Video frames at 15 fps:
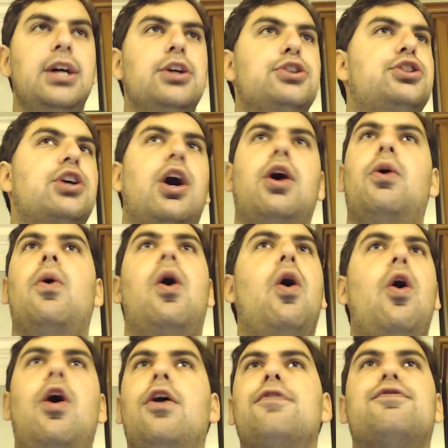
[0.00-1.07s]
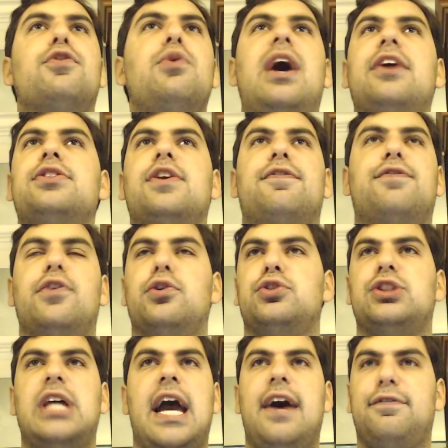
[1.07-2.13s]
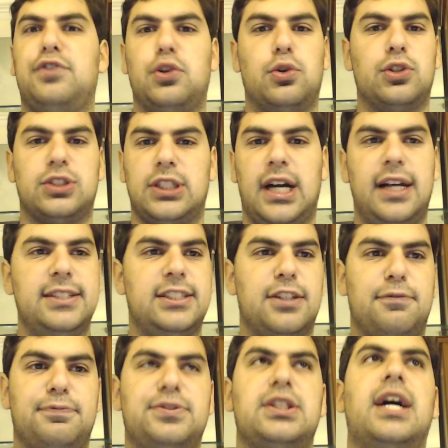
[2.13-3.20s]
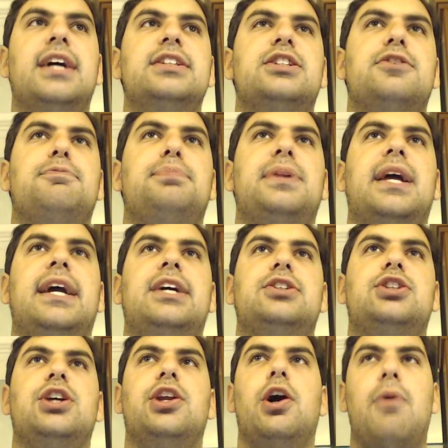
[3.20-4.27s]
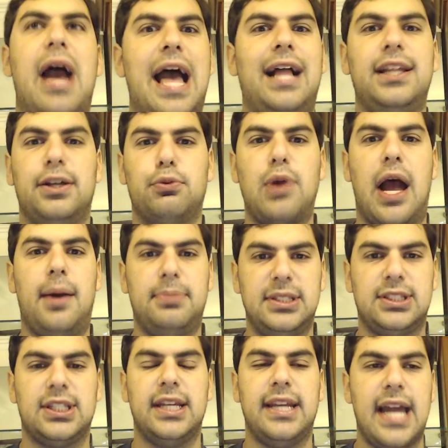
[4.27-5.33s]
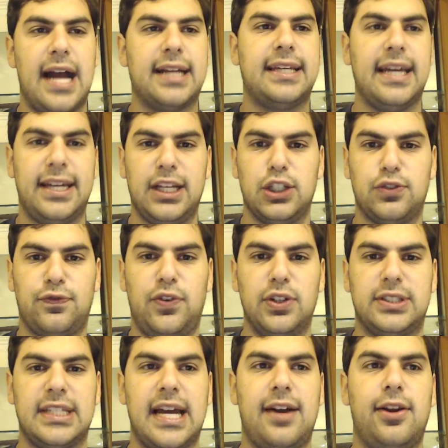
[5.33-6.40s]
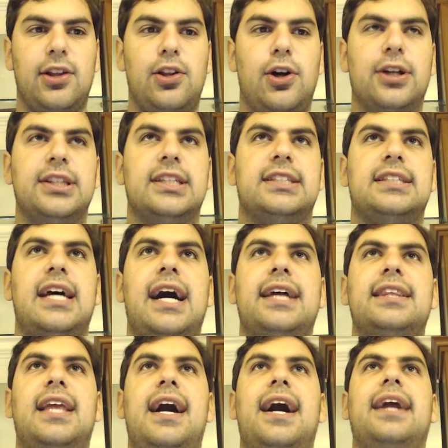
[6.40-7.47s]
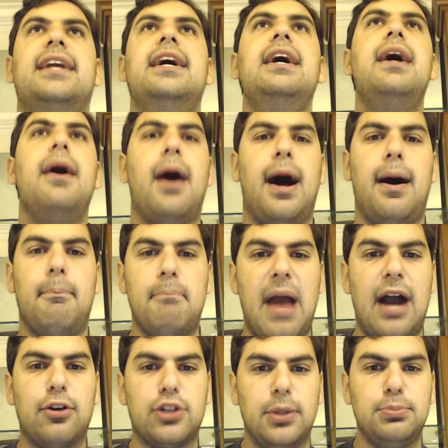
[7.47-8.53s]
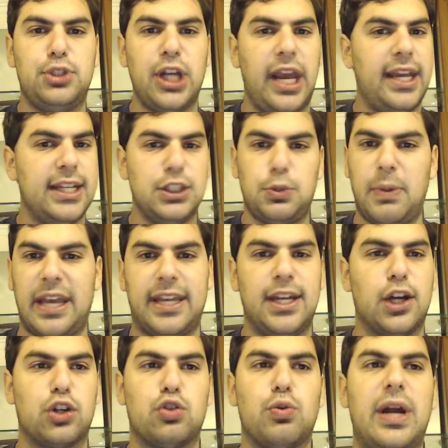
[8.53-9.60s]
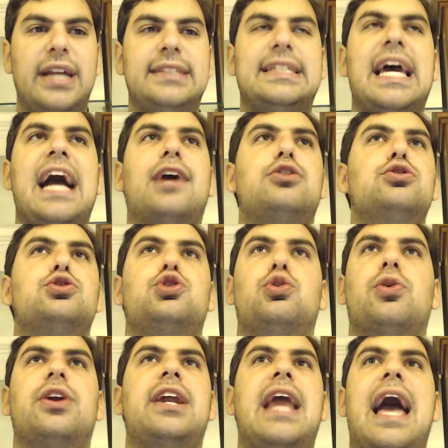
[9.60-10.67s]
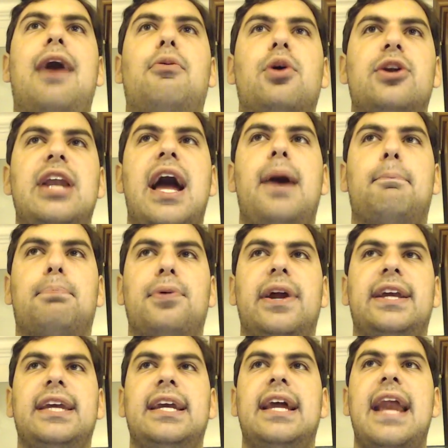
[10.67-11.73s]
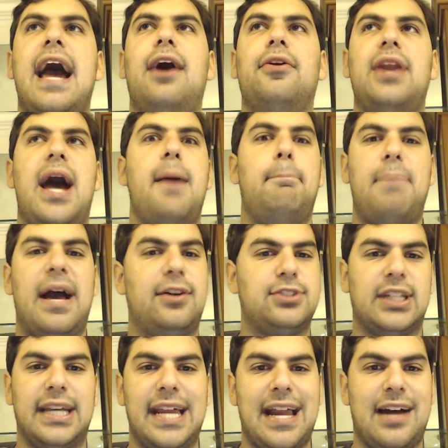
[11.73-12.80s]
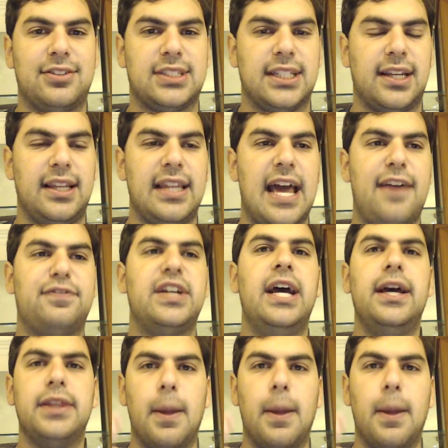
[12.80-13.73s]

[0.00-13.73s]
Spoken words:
So all throughout the first half, there were tons of plays. You know, Allen Robinson not getting his foot down along the sideline. Malcolm Jenkins making a great tackle. Jordan Howard not breaking it out, not bouncing it out to the left.